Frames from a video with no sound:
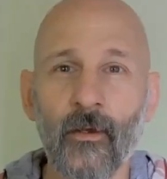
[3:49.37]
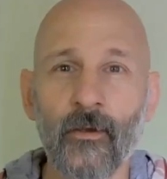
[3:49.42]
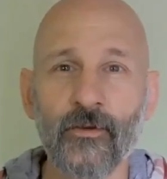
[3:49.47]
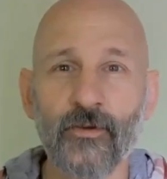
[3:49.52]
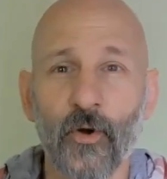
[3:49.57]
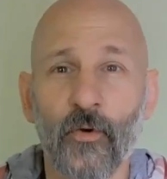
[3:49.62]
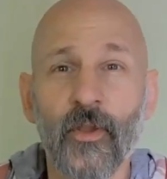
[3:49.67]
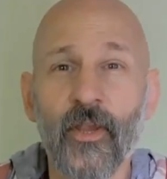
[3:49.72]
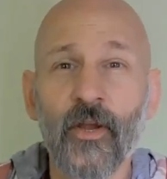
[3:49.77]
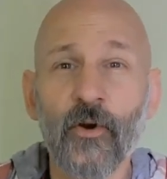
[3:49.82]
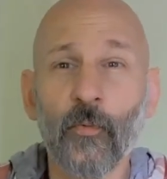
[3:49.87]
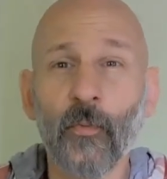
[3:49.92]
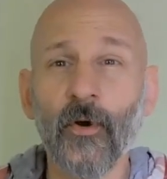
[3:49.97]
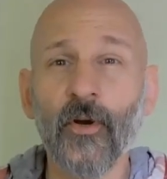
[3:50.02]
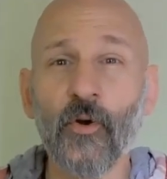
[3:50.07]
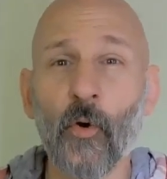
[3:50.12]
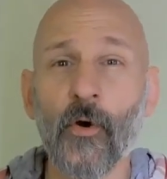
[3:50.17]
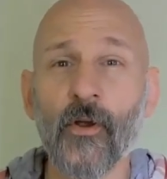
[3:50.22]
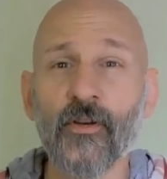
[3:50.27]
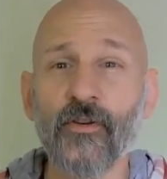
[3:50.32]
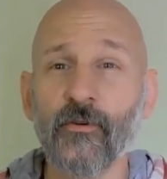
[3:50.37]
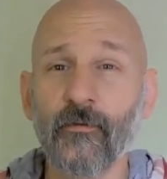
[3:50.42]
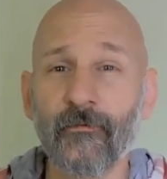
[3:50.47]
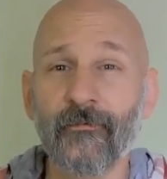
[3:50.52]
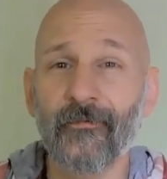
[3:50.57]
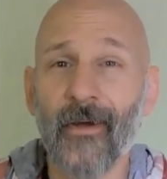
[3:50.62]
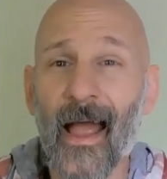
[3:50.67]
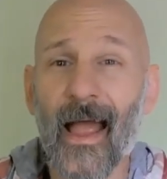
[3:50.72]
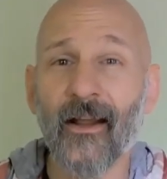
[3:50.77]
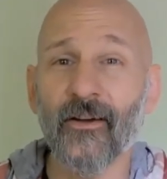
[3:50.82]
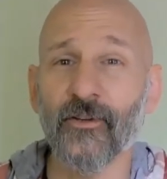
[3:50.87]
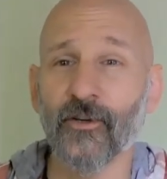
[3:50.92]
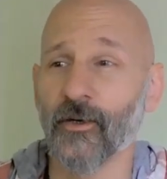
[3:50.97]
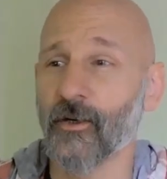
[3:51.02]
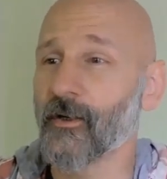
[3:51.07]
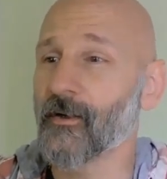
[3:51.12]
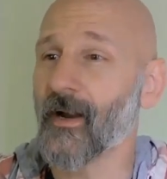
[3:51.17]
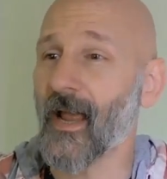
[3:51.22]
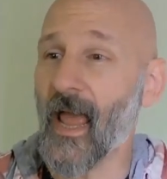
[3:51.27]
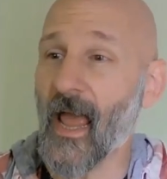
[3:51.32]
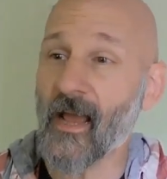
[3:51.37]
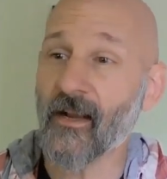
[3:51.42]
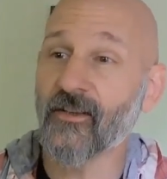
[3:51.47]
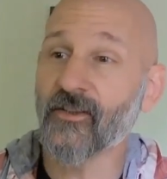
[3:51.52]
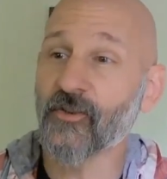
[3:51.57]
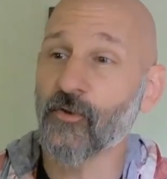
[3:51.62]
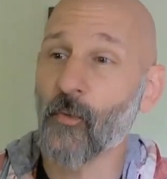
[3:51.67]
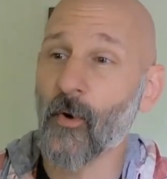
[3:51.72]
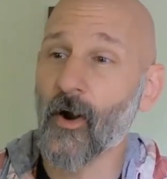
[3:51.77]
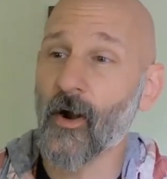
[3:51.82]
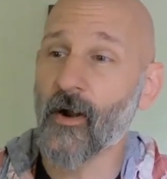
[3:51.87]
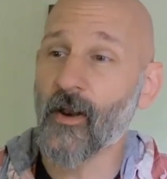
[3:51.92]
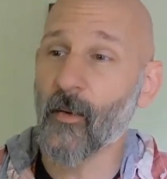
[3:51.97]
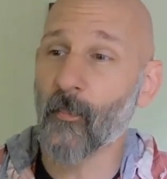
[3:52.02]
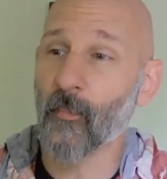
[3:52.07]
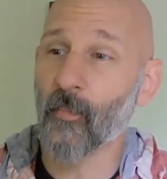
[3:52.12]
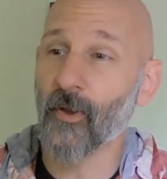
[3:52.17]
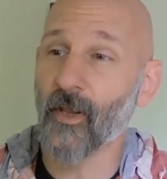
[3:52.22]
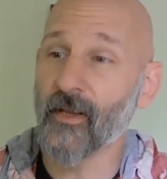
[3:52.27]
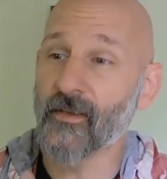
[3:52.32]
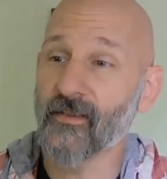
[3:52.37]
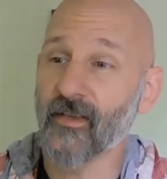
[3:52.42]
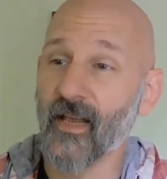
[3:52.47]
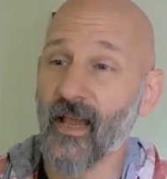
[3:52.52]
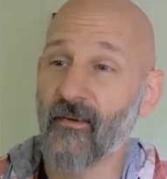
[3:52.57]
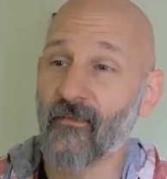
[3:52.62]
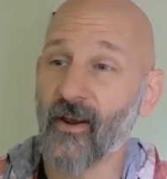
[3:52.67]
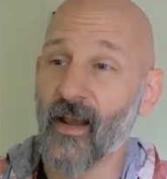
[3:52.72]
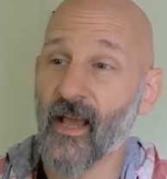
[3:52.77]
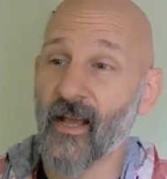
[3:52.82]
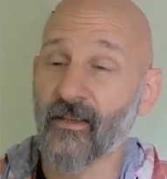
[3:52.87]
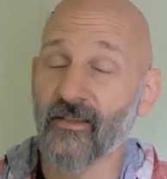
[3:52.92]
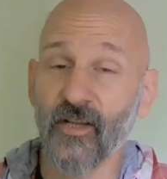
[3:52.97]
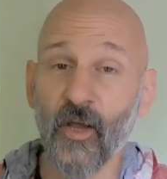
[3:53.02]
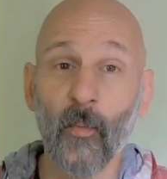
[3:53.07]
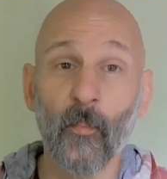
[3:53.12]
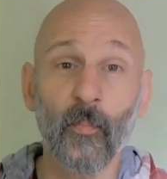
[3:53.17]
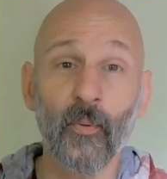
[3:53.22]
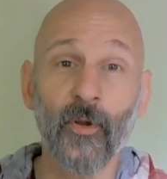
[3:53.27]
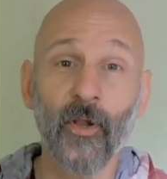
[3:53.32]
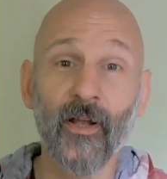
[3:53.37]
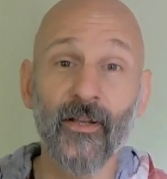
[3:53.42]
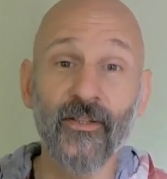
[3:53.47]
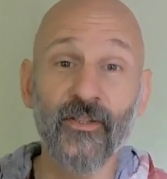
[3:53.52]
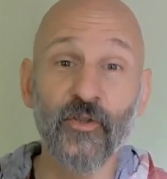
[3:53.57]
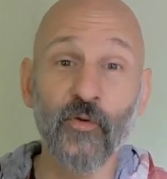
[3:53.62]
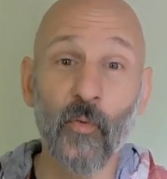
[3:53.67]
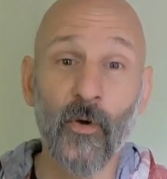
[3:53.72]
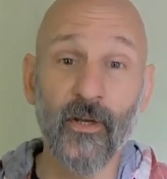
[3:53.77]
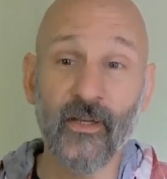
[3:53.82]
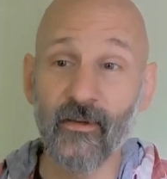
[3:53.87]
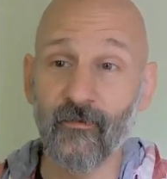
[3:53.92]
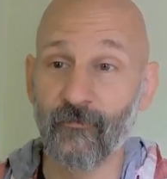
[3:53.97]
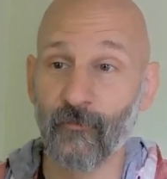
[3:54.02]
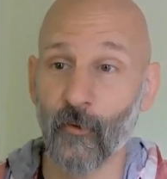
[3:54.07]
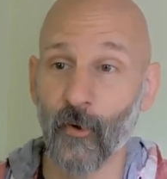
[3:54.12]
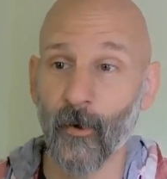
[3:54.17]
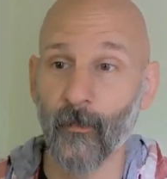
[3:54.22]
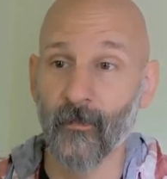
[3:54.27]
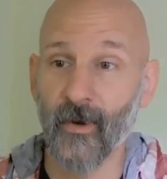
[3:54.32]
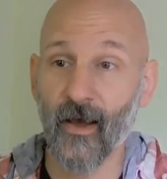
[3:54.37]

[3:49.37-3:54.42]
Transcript: So here we're going to factor x squared plus 11x plus 24.